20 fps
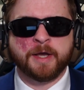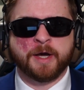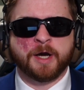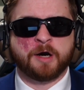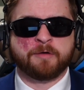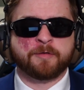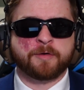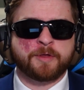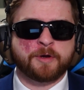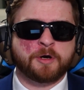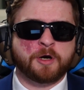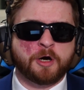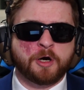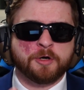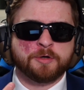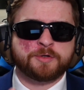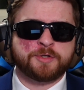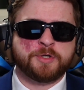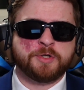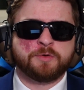However, there
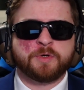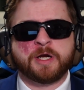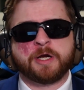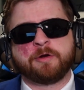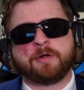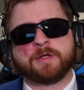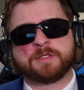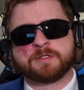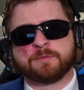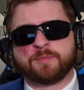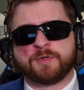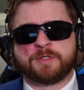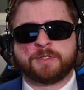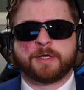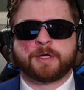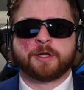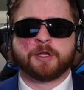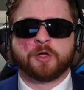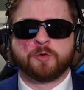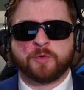are two areas in
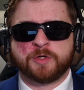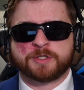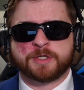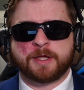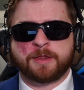particular which